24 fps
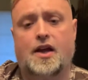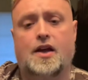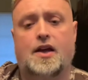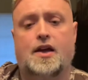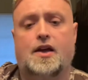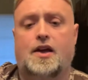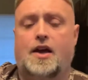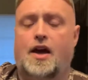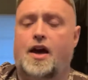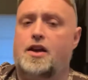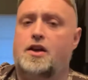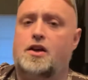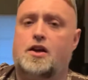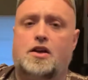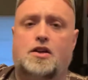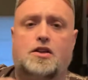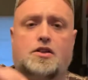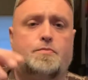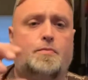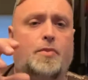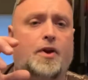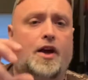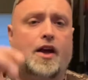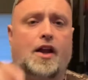and you can just
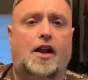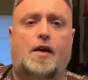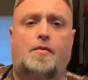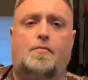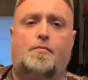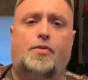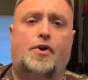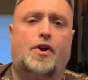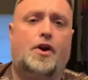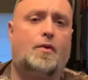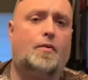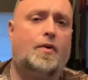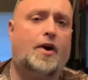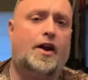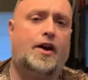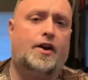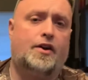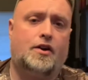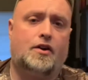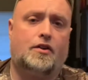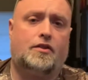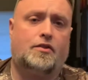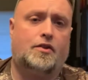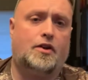pick it up and put it right on
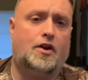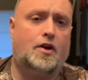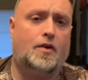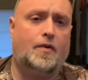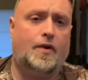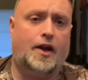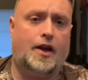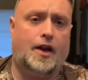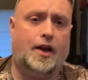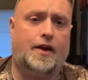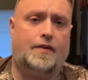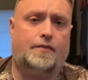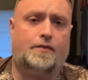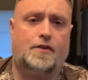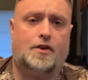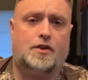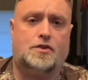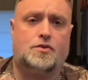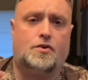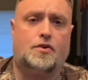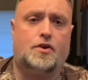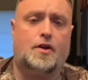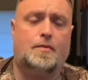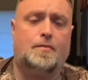your 308. After it's
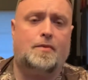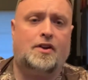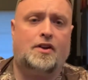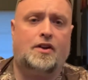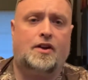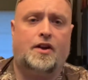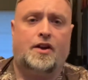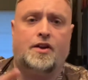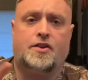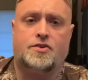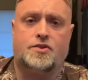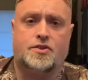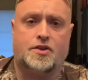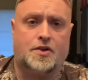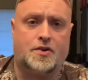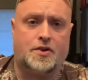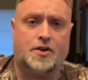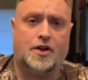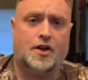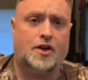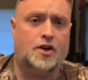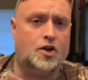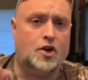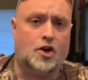already been done and zeroed
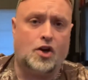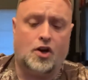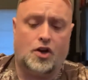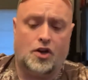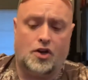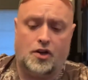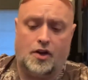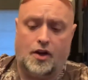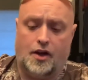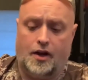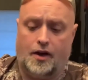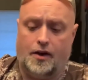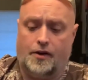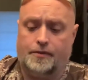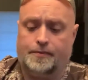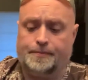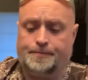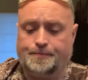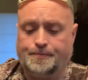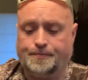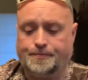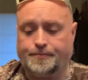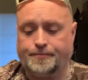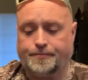in, you're good to go.
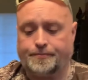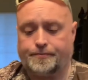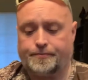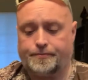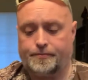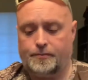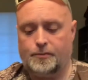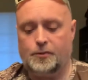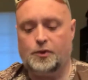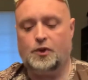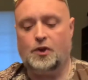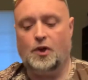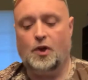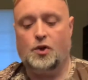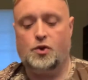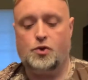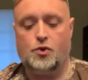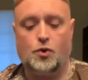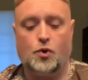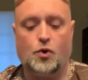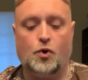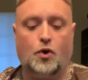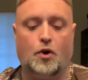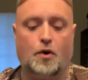Dual
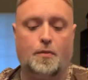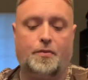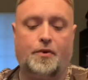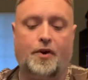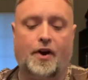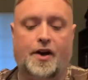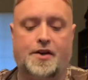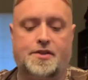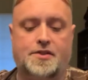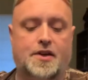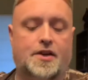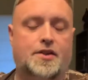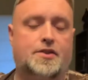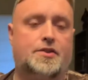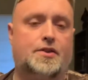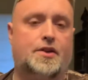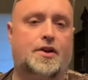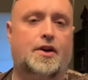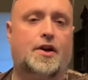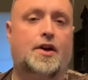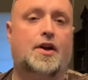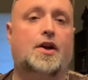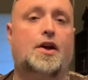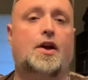core processor.
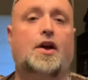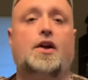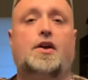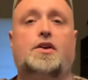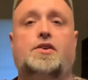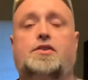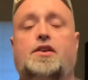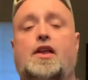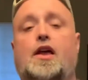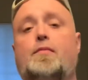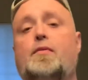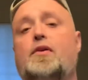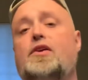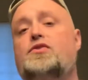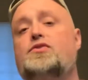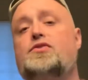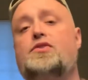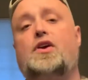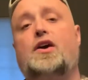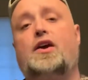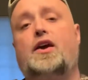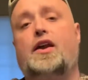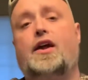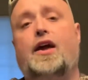So that means you're
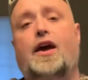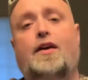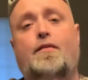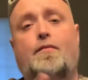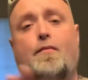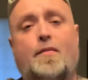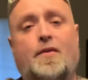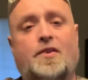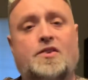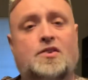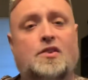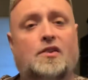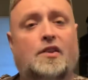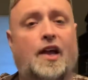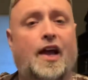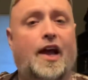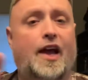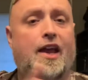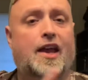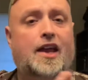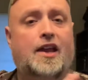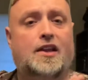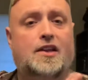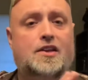not going to have a bunch of
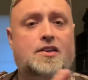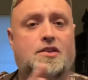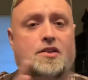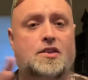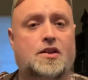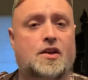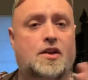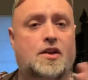lagginess